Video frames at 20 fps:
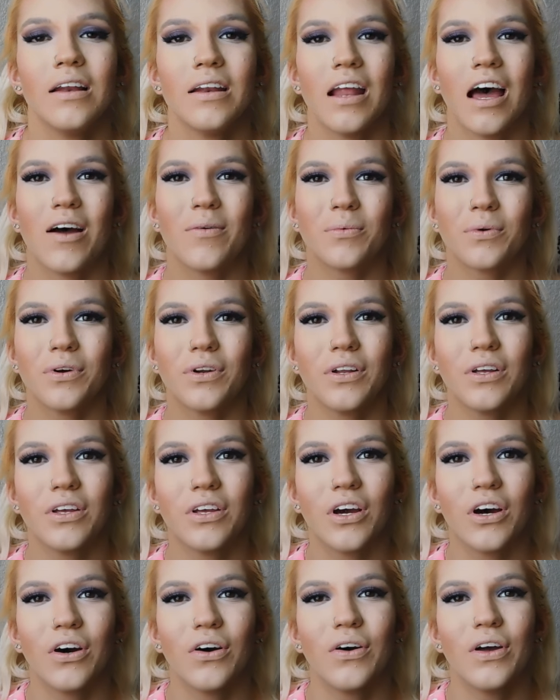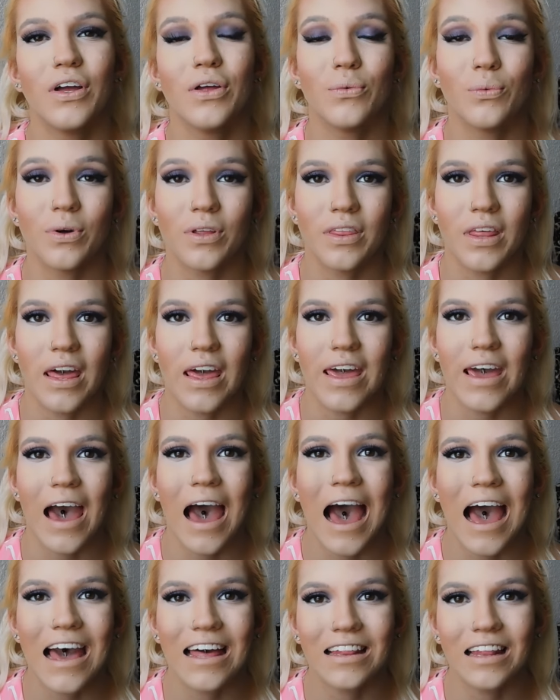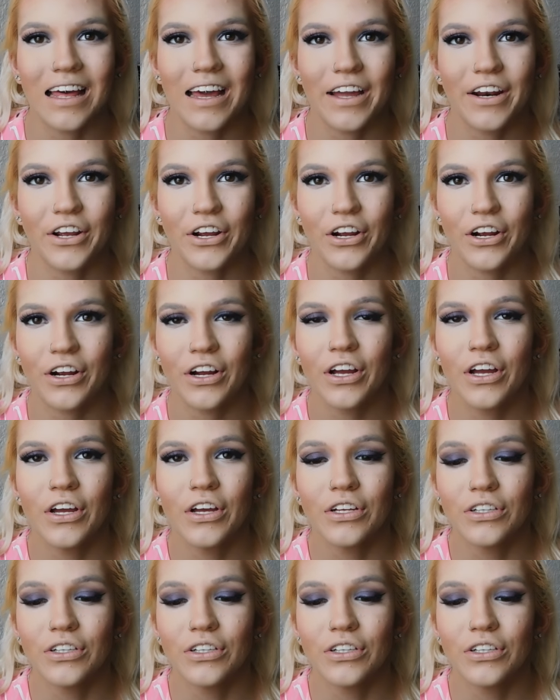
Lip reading: Now I'm going to go in with a highlighter